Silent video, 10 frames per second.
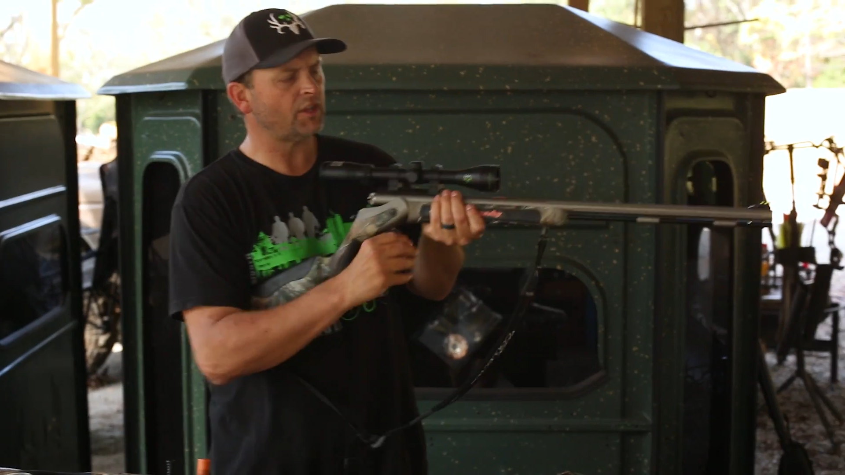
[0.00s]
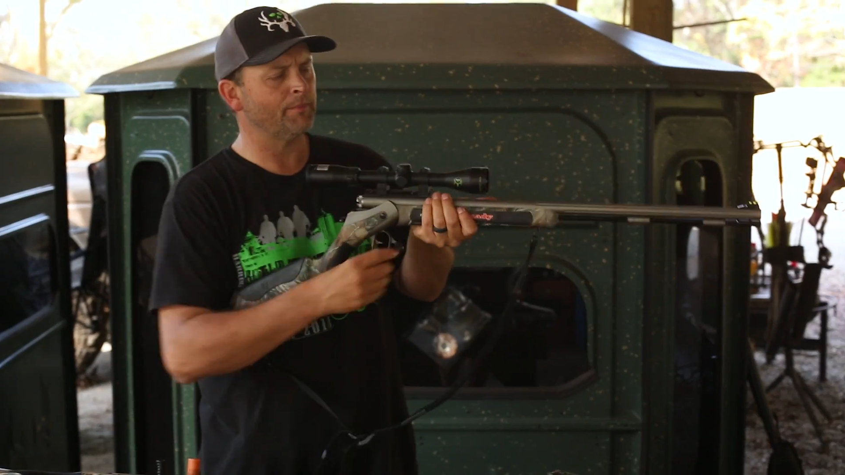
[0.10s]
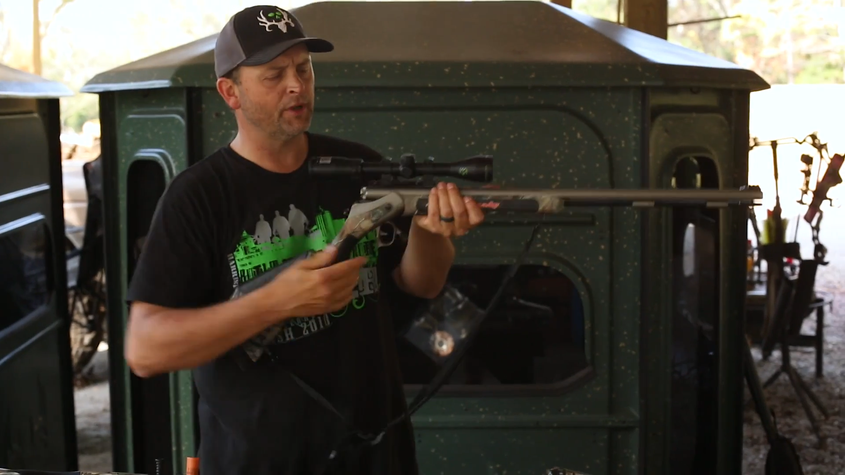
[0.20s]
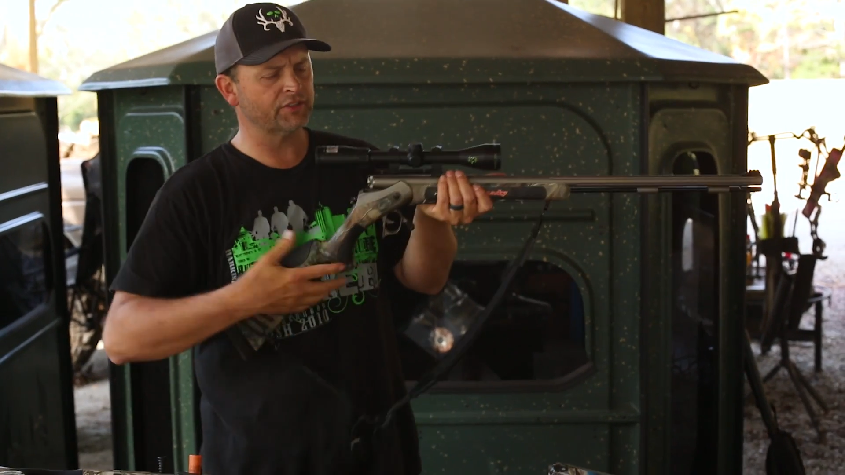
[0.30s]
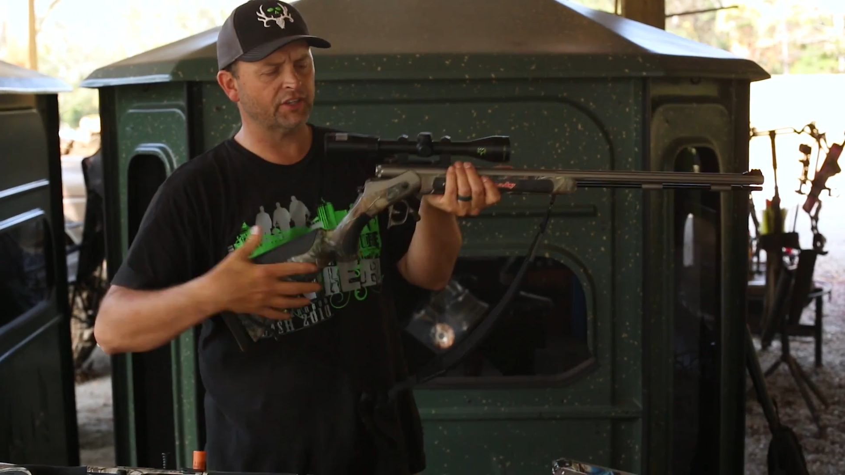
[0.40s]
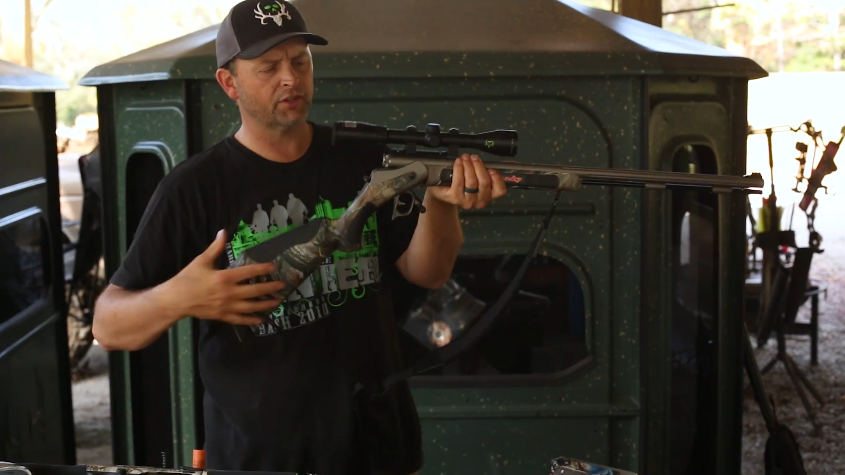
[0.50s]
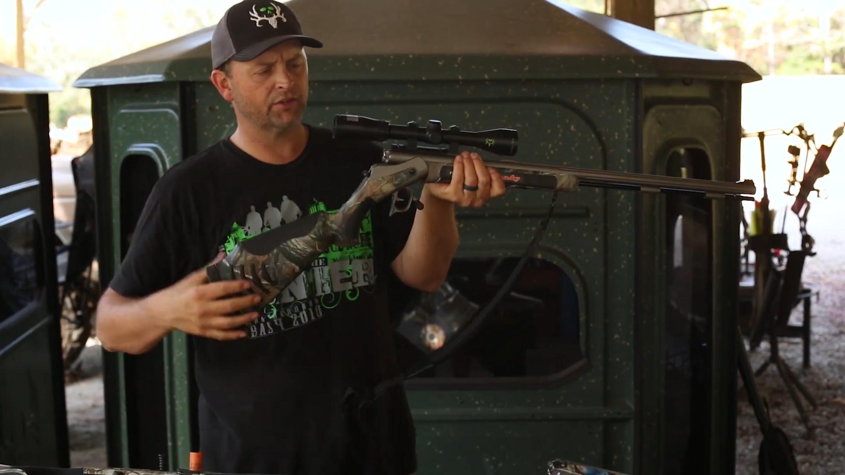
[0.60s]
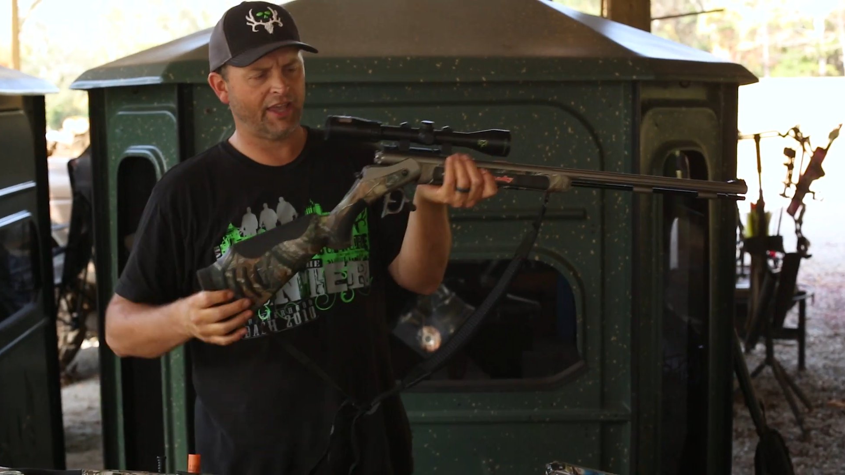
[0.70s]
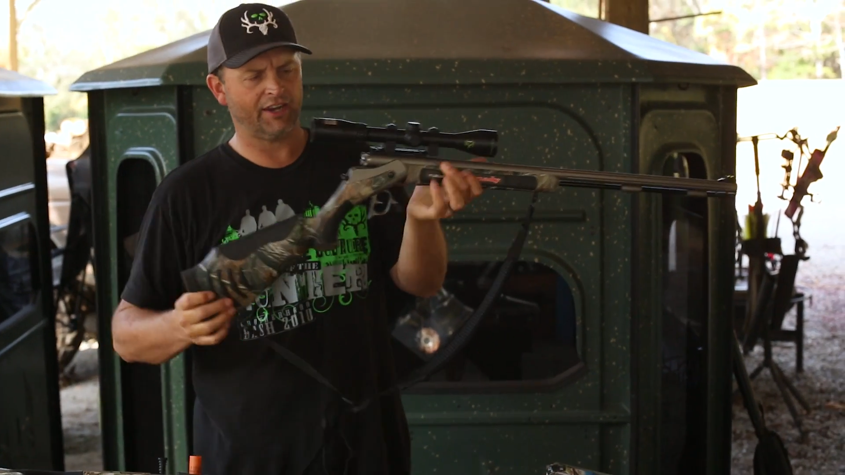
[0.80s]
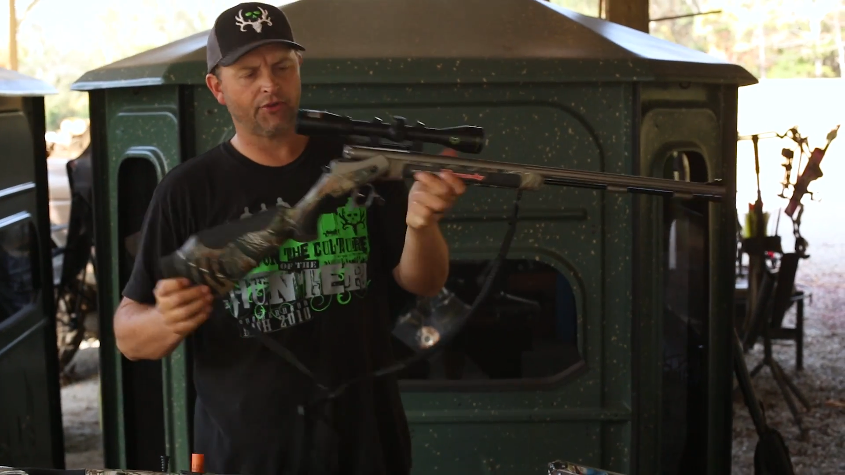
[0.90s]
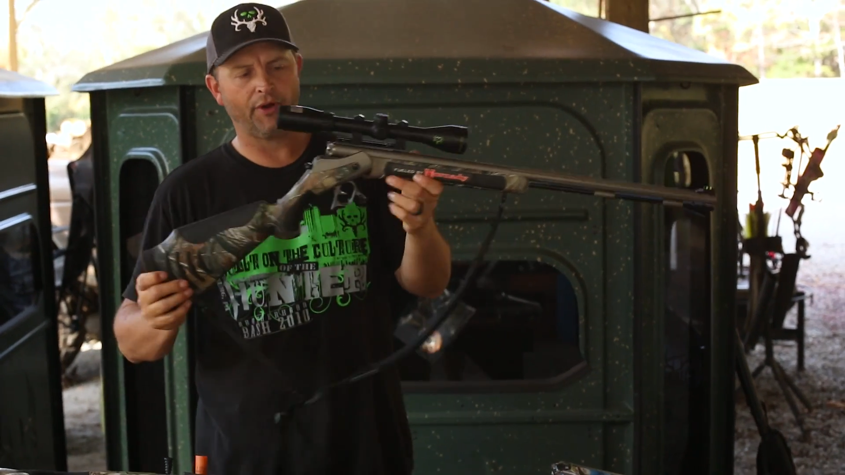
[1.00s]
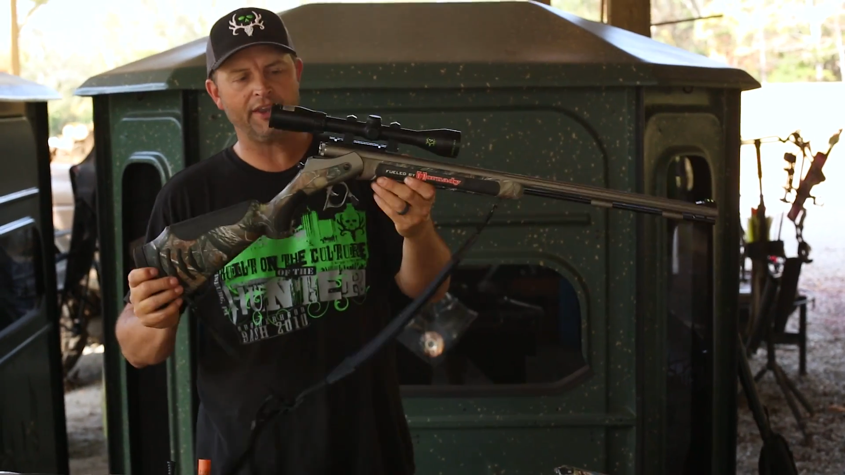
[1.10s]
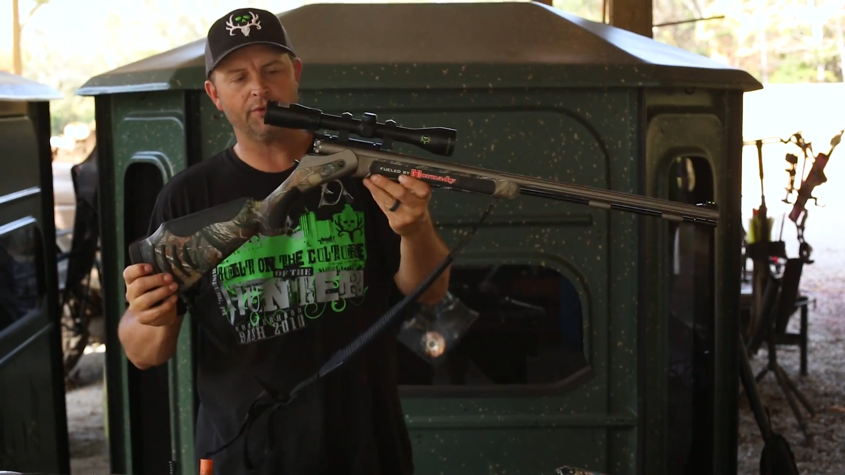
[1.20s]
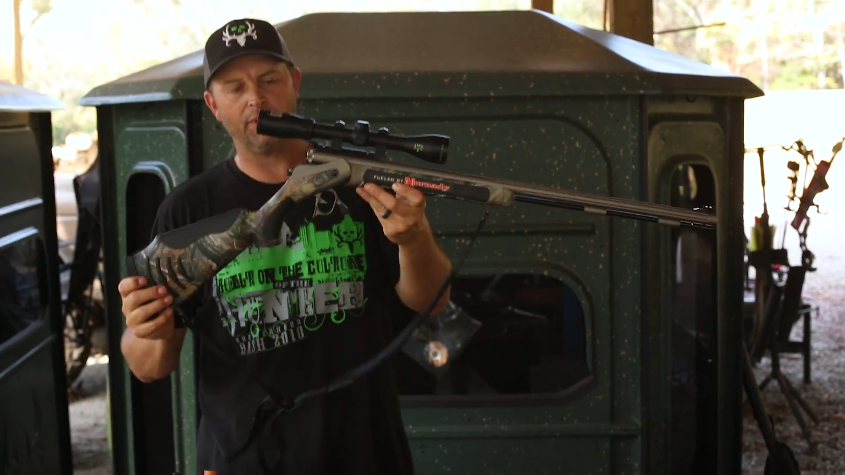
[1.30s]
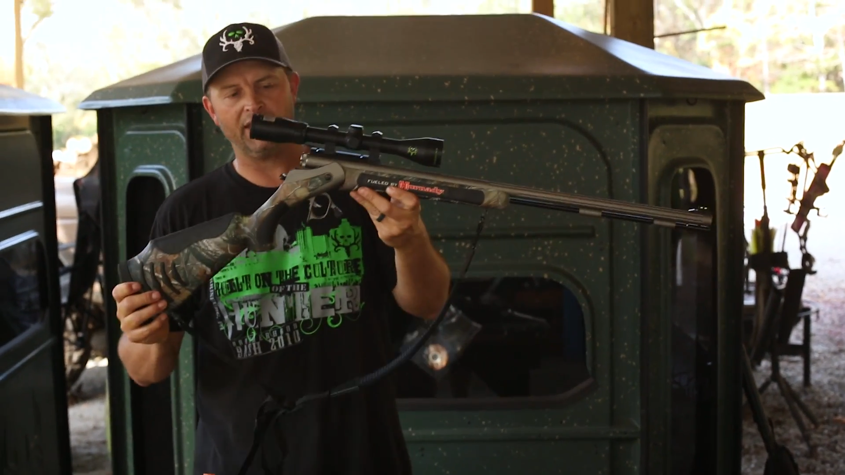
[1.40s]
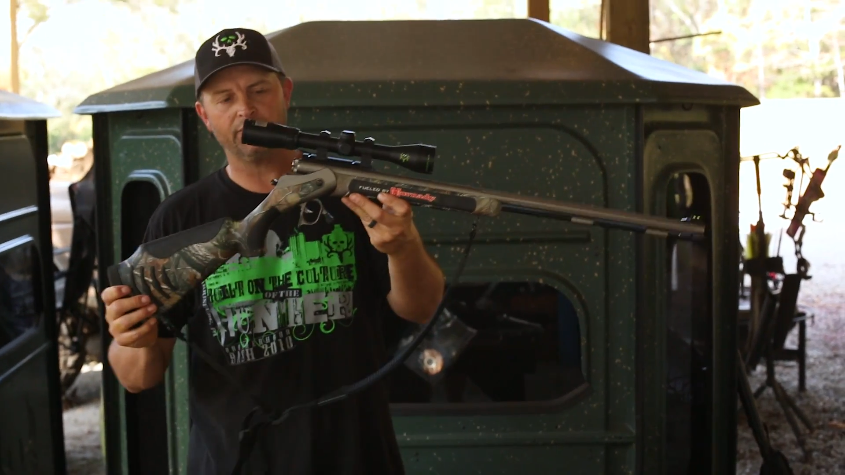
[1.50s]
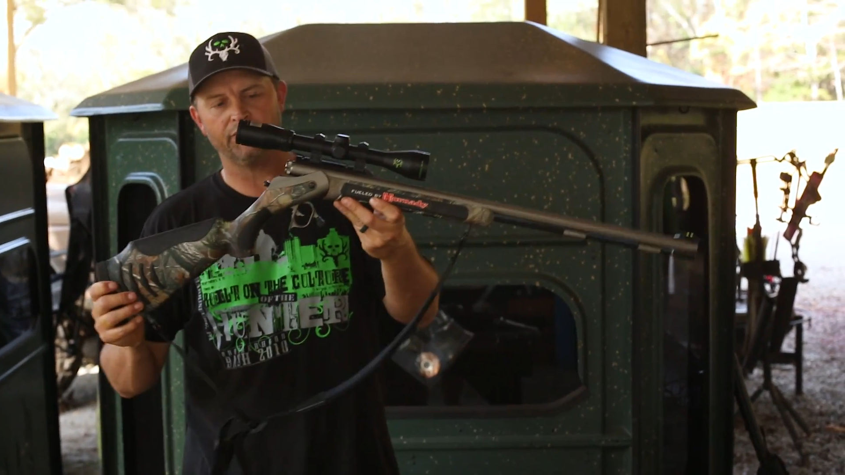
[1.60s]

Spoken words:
a muzzleloader that had great rave